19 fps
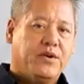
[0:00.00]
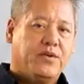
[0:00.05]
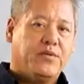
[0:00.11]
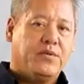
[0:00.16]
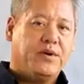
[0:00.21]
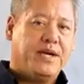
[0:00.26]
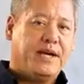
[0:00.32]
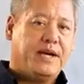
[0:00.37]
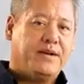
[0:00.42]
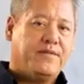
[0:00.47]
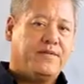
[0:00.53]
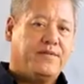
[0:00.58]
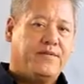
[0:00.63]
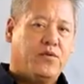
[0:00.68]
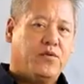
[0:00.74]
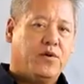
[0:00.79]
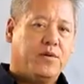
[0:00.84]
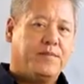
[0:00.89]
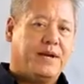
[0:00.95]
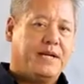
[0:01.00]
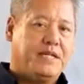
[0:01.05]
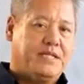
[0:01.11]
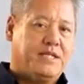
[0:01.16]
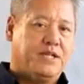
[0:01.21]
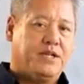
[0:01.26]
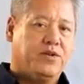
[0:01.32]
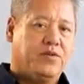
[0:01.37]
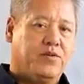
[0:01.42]
We had 4
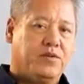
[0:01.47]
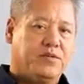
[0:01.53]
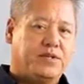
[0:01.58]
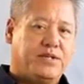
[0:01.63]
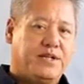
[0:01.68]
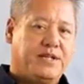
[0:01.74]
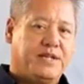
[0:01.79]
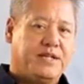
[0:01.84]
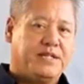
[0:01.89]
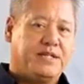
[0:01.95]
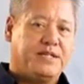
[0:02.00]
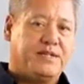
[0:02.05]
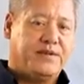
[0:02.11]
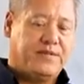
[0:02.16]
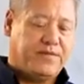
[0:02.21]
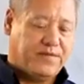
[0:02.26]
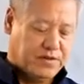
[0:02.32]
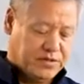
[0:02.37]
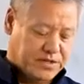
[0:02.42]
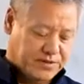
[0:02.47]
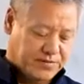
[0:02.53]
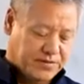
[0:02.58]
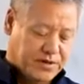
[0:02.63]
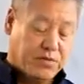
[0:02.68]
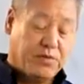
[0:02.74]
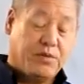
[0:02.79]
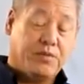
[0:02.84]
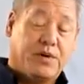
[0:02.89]
basic goals in this. First of
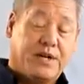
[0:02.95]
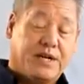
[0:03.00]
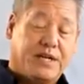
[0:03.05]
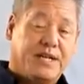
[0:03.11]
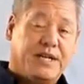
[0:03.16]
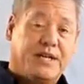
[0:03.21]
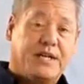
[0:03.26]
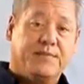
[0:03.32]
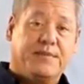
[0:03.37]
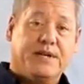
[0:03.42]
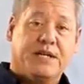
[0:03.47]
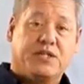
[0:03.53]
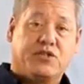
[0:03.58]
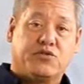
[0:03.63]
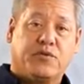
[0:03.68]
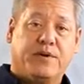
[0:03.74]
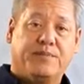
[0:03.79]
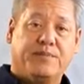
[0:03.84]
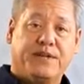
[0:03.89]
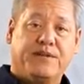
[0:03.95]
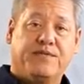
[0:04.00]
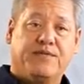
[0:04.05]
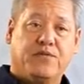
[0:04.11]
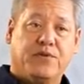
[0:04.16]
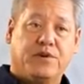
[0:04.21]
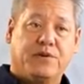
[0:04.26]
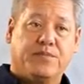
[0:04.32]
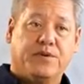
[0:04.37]
all, we wanted it to be extremely
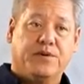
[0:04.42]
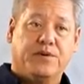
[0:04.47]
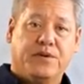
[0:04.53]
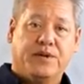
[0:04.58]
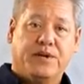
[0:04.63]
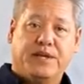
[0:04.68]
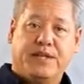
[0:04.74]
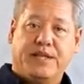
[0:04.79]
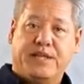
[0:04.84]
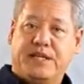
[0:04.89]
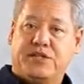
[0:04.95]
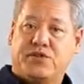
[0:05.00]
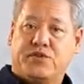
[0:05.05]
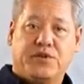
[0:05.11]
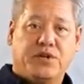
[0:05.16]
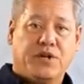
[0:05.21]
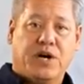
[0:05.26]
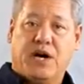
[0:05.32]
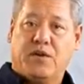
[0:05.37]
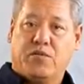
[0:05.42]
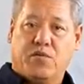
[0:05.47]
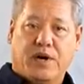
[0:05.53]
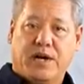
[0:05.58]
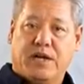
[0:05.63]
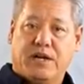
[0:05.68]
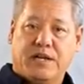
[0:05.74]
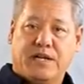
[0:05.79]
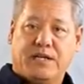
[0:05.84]
affordable. These are not
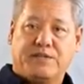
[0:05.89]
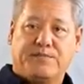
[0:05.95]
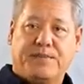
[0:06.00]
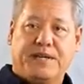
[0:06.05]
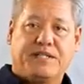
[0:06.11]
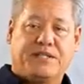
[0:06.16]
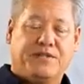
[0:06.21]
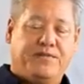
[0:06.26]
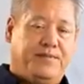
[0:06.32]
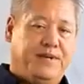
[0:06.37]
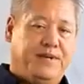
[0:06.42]
wildly expensive